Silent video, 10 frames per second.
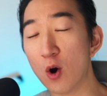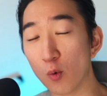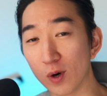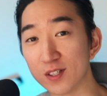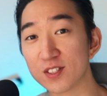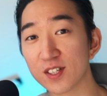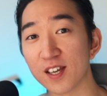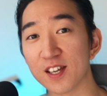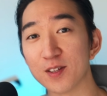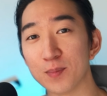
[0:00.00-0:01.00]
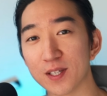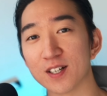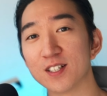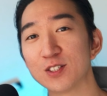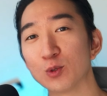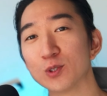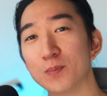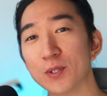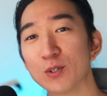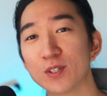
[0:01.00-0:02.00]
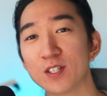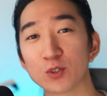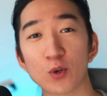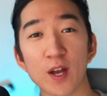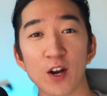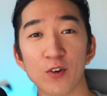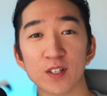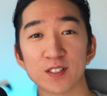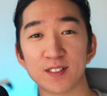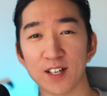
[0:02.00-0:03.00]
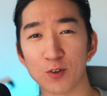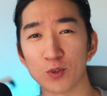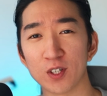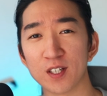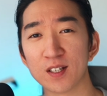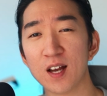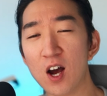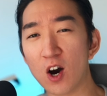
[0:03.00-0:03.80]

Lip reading: once again, because those buildings or areas they are running